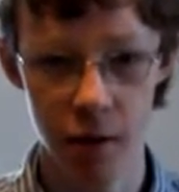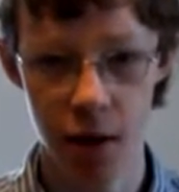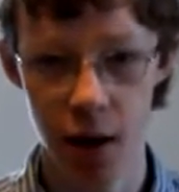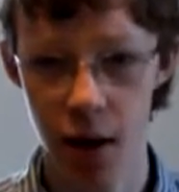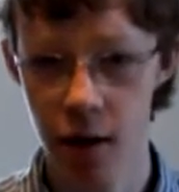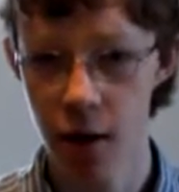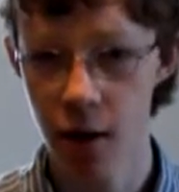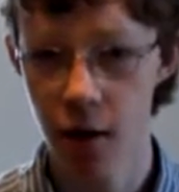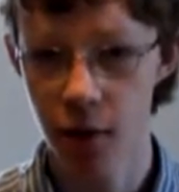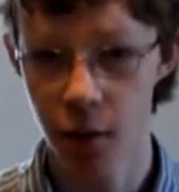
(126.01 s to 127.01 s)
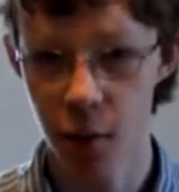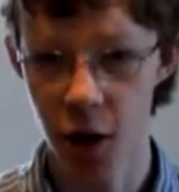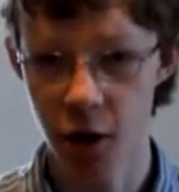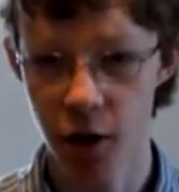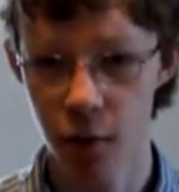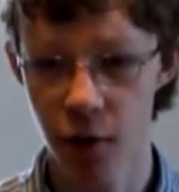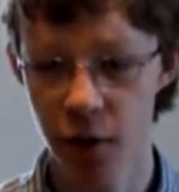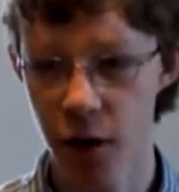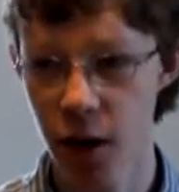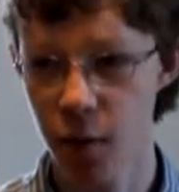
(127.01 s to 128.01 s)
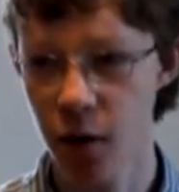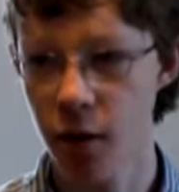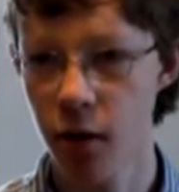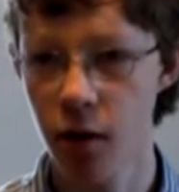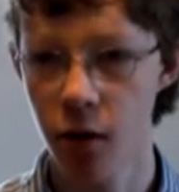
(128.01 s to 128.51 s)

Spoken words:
3K from Arctic Warfare Gamer.